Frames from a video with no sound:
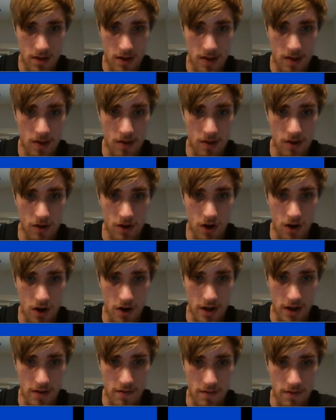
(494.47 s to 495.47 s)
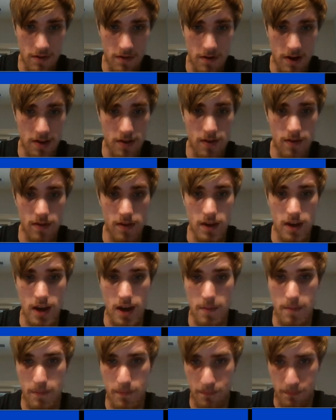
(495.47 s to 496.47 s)
this is a target for the rest of the
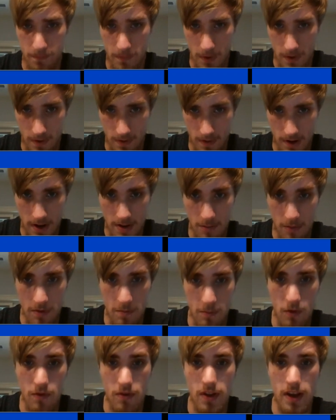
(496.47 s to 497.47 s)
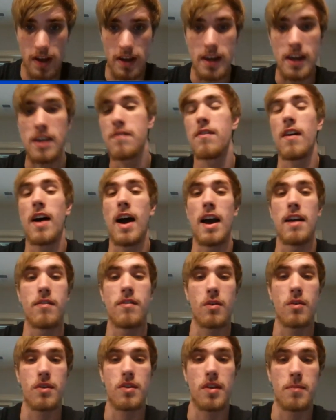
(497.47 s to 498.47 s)
game, right? With moves like
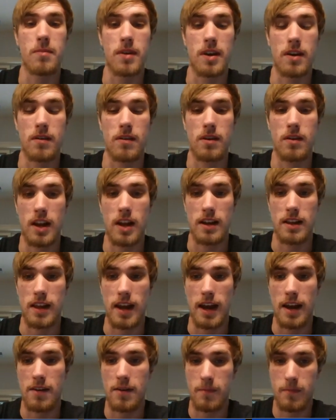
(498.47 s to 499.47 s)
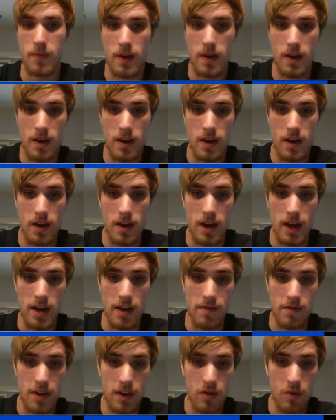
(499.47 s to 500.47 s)
e5 or something like that.
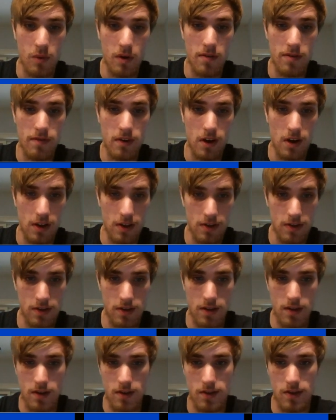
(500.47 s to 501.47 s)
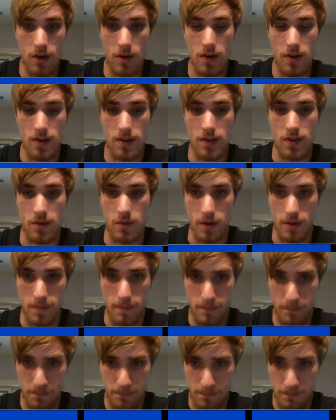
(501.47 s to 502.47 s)
And if this one falls, so does this one.
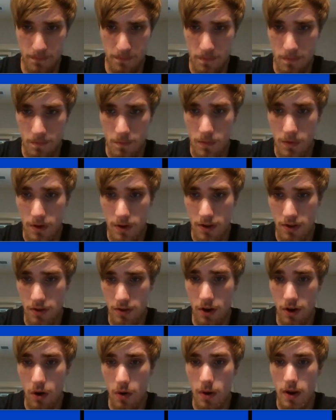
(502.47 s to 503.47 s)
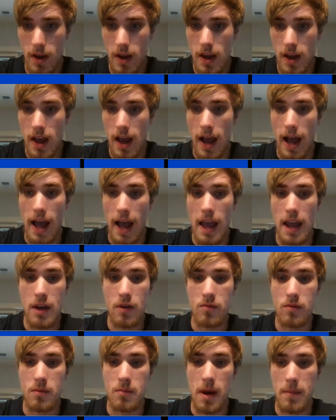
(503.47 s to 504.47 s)
So I
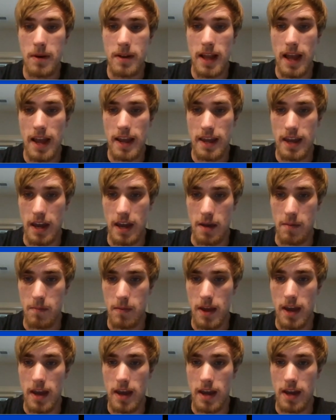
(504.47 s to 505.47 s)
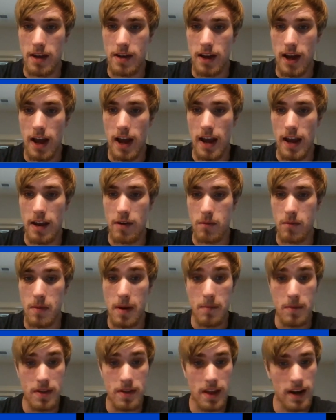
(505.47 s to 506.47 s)
remembered that game, and I
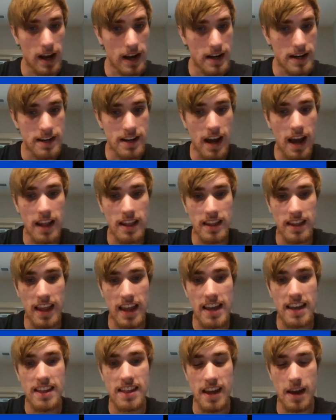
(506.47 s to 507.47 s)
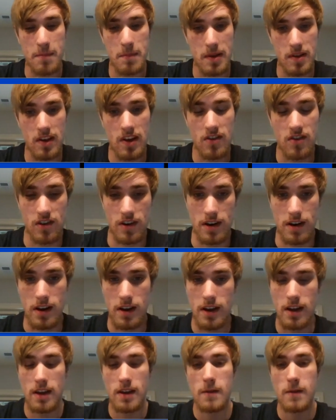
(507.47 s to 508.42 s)
remembered that I did not like that position.